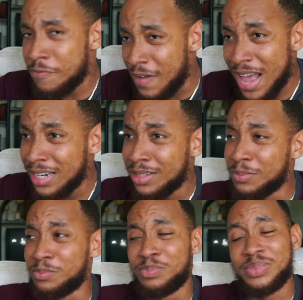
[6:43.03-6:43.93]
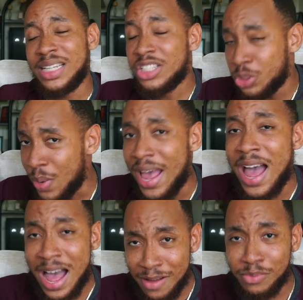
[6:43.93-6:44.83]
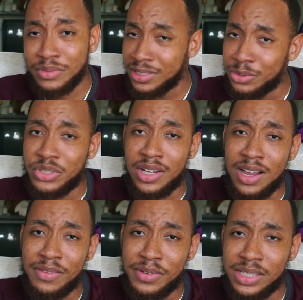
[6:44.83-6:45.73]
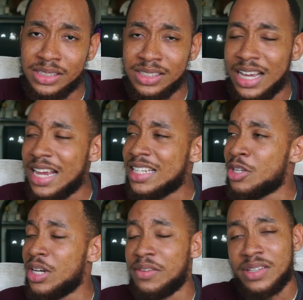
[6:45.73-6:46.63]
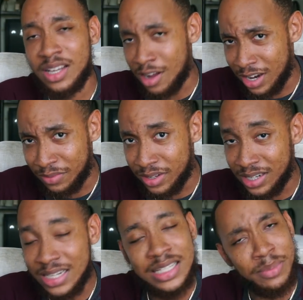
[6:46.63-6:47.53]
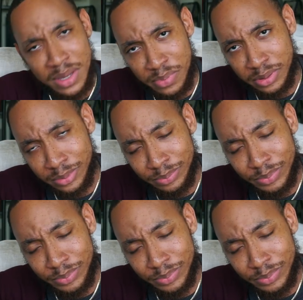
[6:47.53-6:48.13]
Final issue I have with St. Lucia Carnival, it's not even the carnival, it's the people.